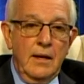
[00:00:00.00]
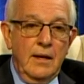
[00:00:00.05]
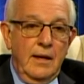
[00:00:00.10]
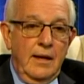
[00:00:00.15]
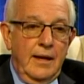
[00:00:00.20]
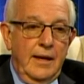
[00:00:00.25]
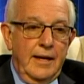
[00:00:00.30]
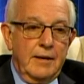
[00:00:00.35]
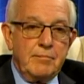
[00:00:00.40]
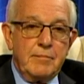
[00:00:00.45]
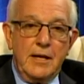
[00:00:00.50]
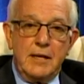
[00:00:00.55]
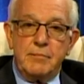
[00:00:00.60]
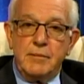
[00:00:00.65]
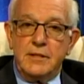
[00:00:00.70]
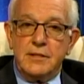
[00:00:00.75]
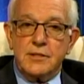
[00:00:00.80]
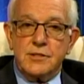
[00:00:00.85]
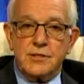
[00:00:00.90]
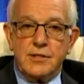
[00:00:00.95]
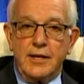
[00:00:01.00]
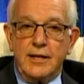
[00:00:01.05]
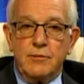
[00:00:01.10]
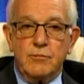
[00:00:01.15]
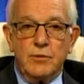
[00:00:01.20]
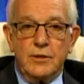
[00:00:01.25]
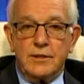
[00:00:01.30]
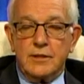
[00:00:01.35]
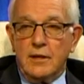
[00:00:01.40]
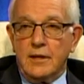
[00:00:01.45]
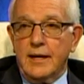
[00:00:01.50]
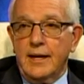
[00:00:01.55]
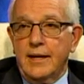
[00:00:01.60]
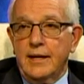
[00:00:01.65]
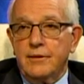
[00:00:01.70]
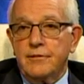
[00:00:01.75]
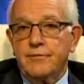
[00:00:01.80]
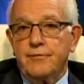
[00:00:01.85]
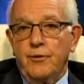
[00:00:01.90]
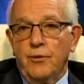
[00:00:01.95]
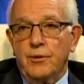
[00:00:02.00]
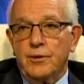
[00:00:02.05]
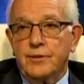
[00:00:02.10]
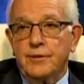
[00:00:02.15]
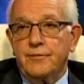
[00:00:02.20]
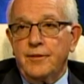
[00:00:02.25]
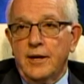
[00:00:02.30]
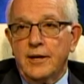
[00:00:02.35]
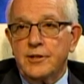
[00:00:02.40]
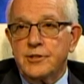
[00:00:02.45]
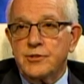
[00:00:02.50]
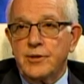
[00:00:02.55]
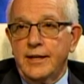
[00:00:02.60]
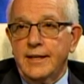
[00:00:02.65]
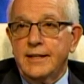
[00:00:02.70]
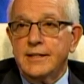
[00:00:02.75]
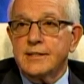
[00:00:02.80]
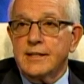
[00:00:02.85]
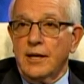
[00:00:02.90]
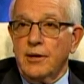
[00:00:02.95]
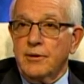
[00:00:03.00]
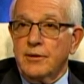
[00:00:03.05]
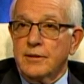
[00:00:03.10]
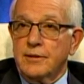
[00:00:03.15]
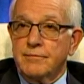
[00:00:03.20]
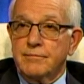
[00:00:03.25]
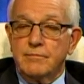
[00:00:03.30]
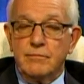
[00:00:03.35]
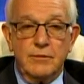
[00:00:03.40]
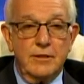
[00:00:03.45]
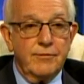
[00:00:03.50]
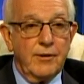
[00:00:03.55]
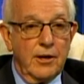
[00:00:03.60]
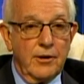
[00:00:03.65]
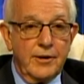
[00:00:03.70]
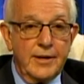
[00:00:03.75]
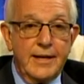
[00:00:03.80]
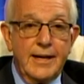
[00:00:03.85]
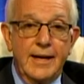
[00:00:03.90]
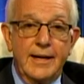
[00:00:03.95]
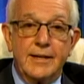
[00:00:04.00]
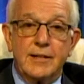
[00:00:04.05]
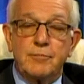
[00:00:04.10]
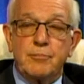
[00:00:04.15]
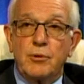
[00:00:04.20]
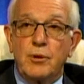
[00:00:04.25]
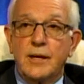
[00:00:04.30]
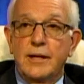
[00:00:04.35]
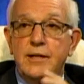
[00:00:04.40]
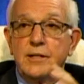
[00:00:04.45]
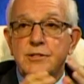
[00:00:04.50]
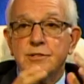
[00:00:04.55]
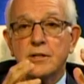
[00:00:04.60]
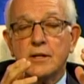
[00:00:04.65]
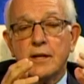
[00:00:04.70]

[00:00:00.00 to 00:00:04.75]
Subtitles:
it may be the same with the land for the fire training tower. We've already had it appraised.